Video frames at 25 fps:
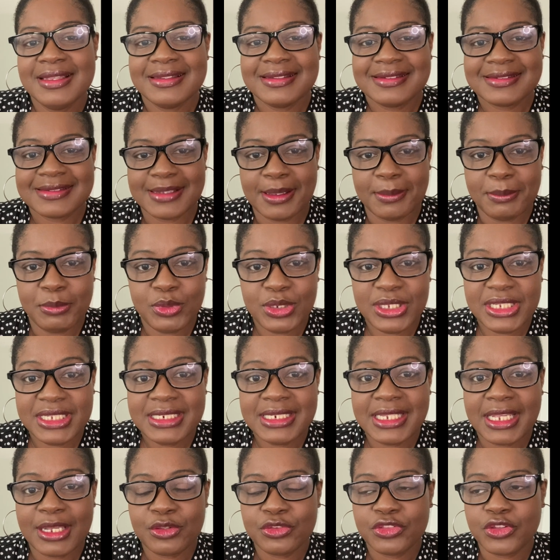Stumbling
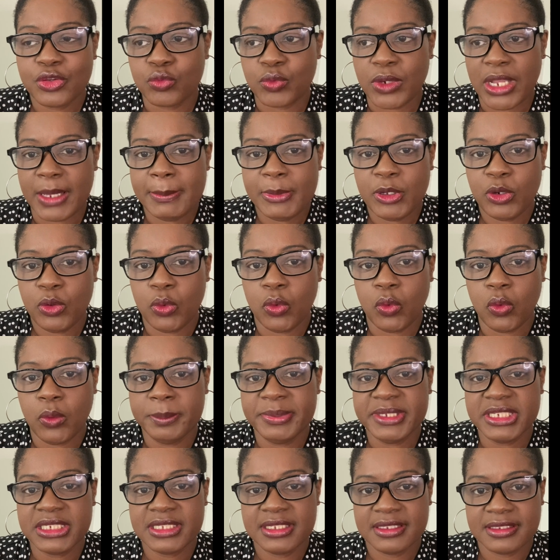down the rabbit hole
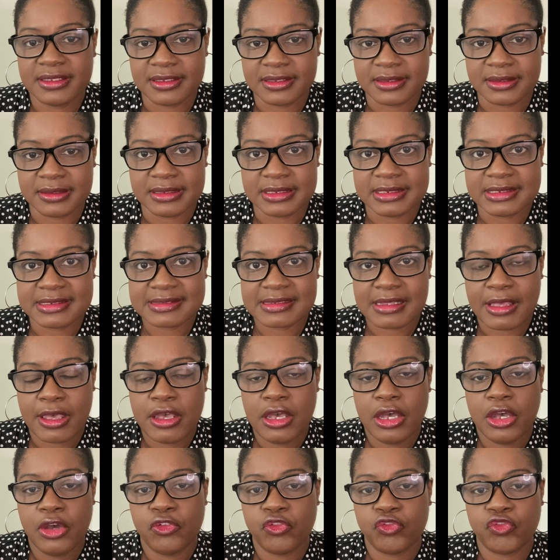because
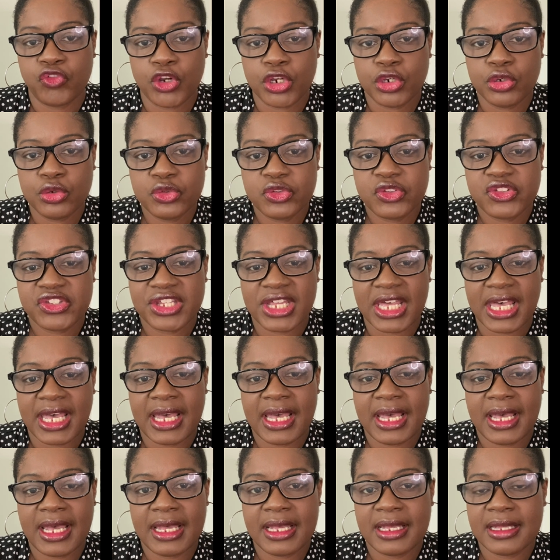first
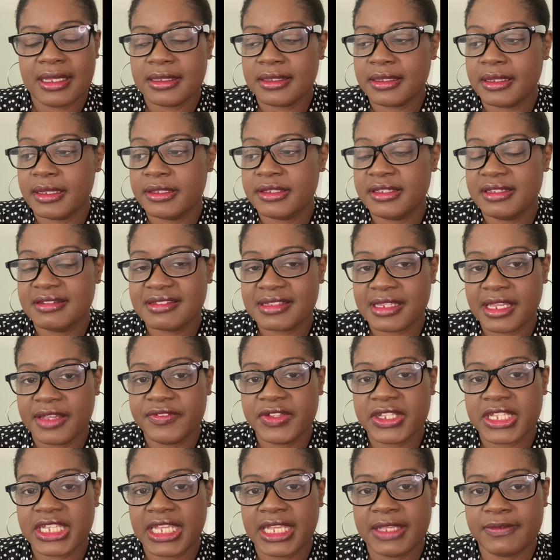I
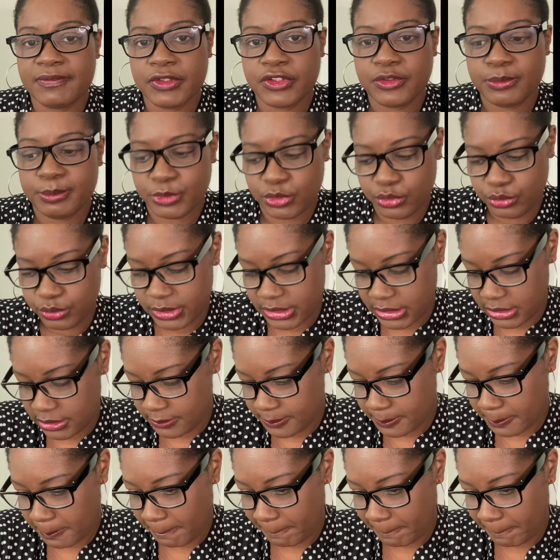discovered Canvas Beauty.